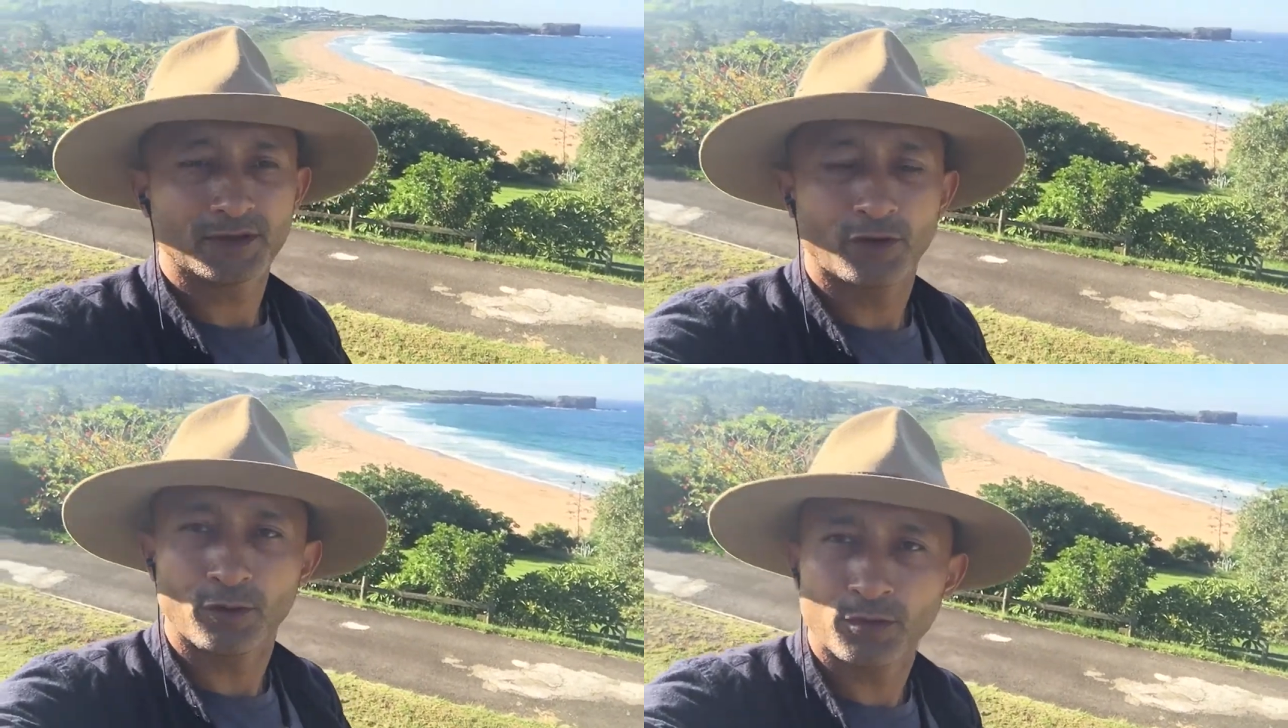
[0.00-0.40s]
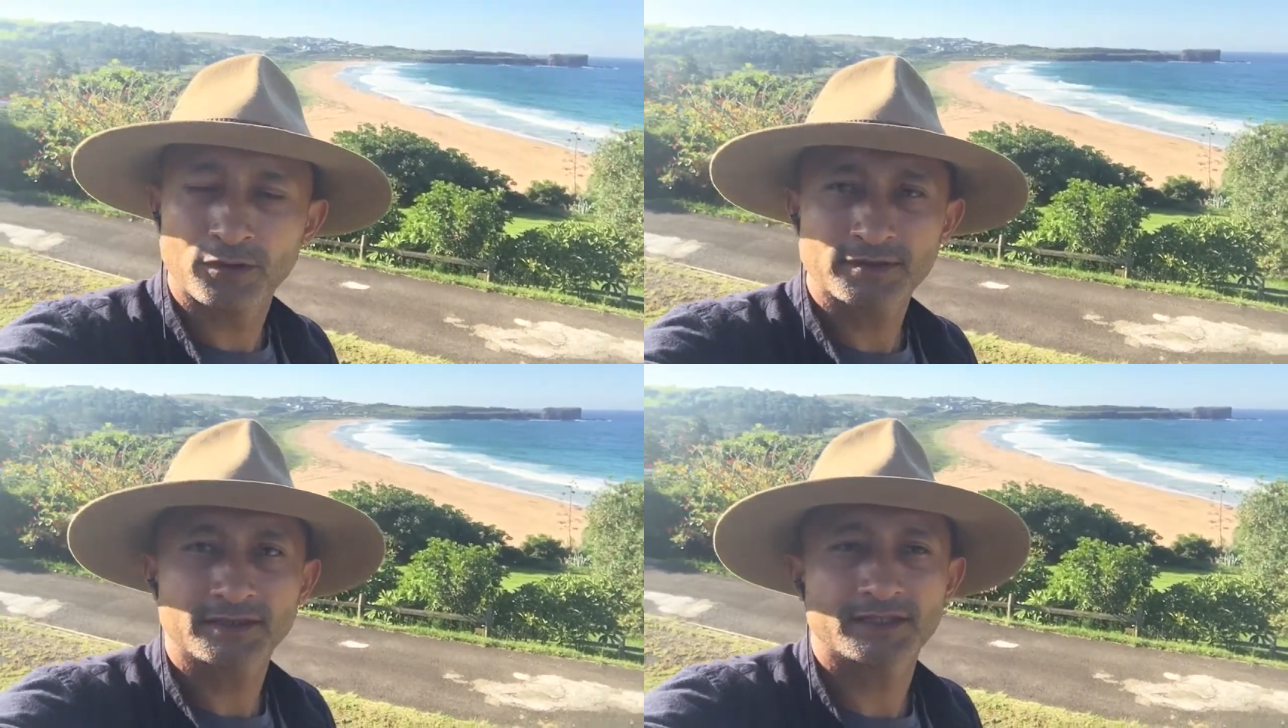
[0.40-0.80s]

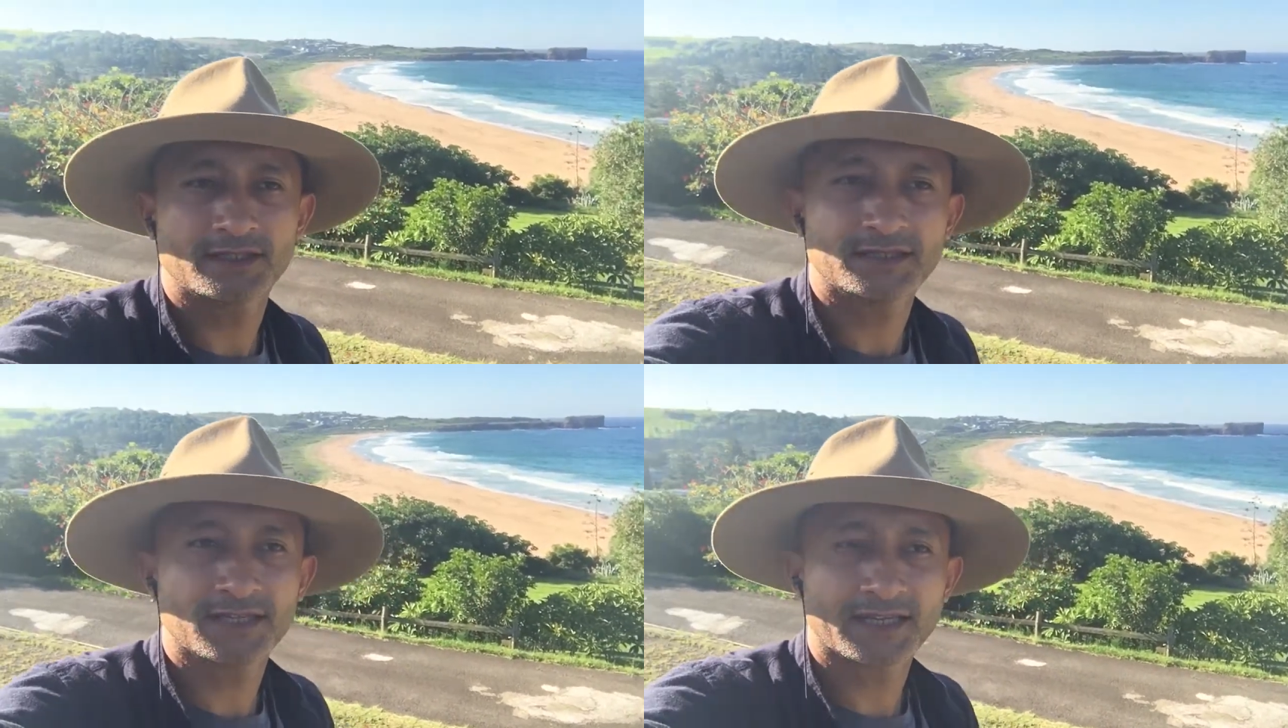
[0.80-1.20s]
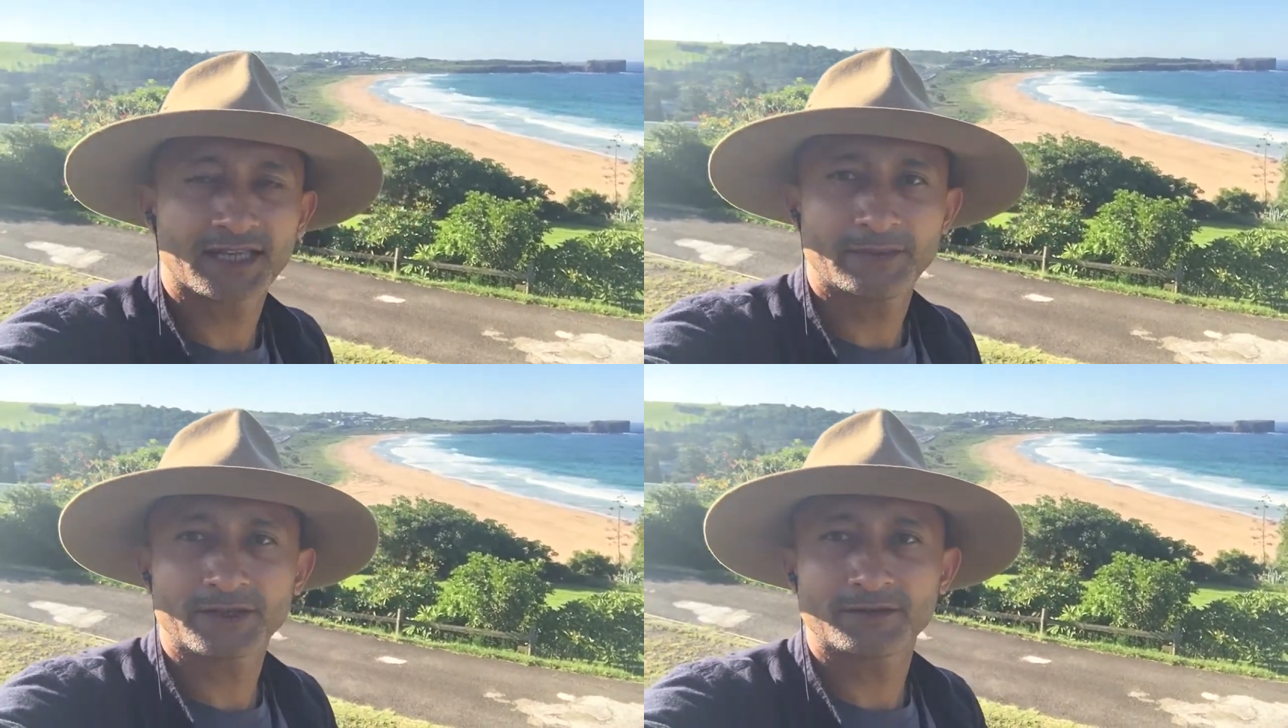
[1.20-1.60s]
hormones and
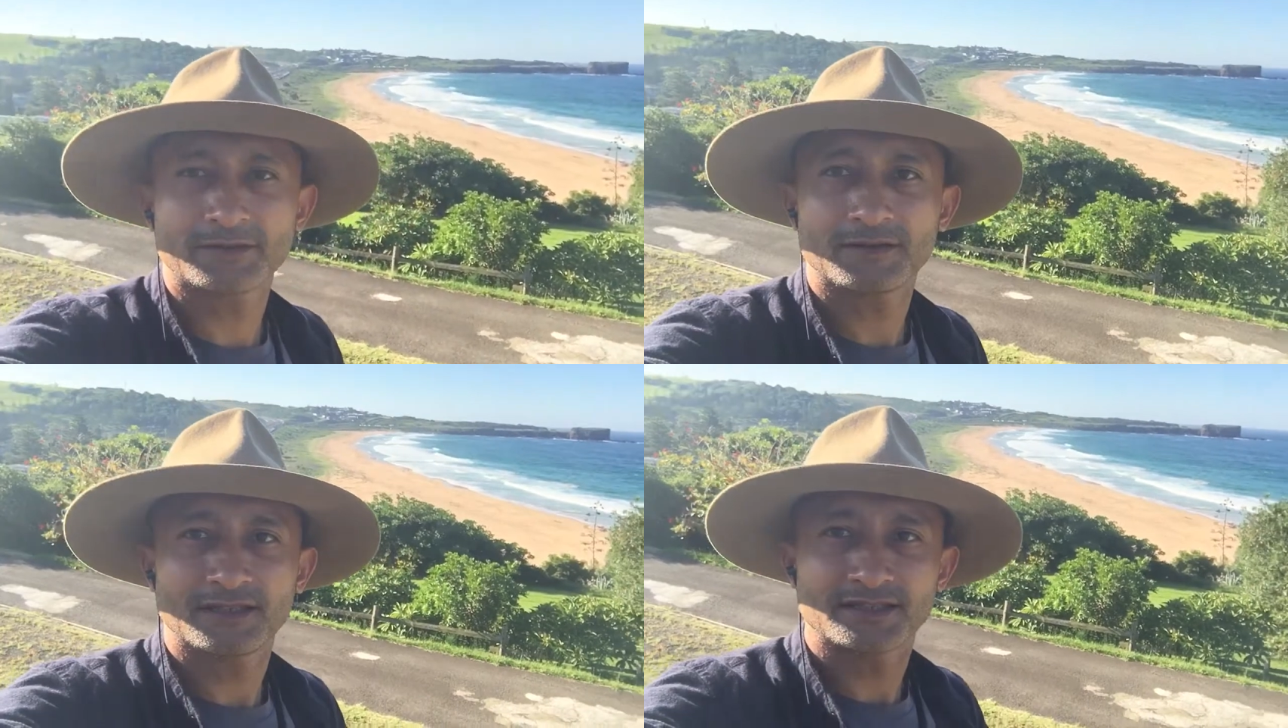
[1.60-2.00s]
chemical,